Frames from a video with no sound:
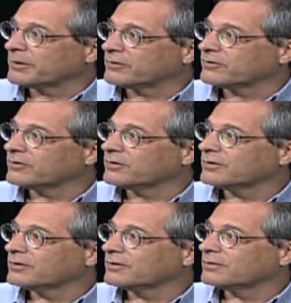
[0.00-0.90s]
Oh, the government
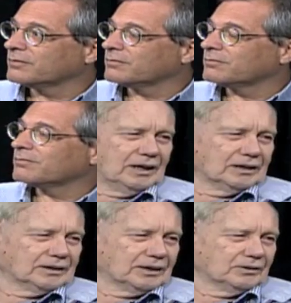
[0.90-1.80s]
killed Martin
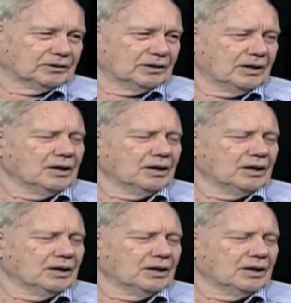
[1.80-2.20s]
King. They couldn't.